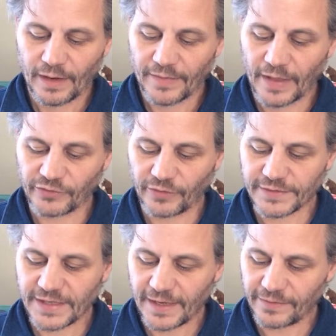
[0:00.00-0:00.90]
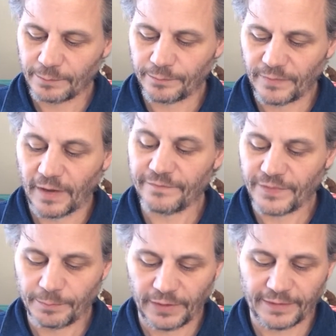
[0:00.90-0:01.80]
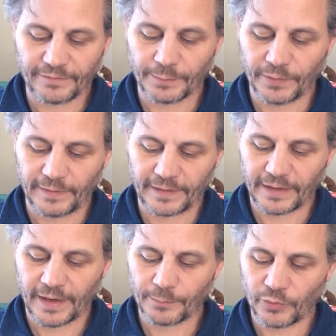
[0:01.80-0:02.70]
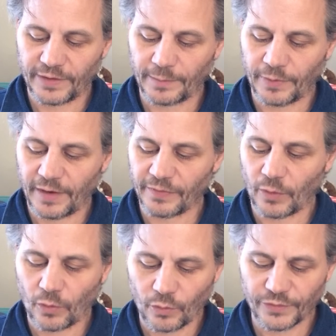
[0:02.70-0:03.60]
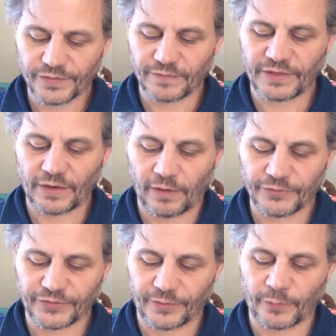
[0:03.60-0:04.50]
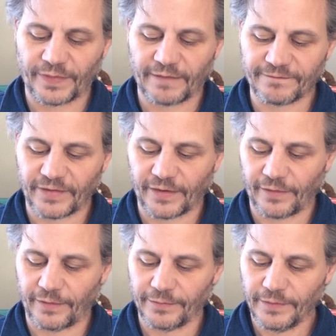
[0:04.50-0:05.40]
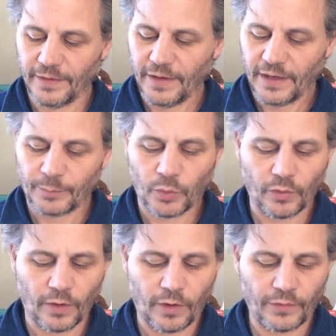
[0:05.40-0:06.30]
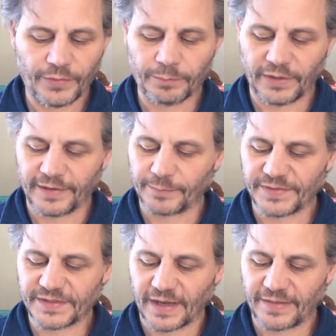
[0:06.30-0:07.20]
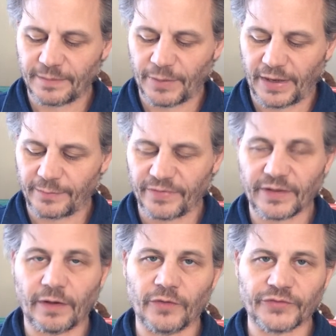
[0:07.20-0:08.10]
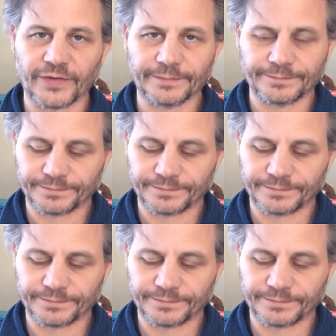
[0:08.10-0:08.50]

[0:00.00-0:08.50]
And thou shalt take of the blood of the bullock, and put it upon the horns of the altar with thy finger, and pour all the blood beside the bottom of the altar.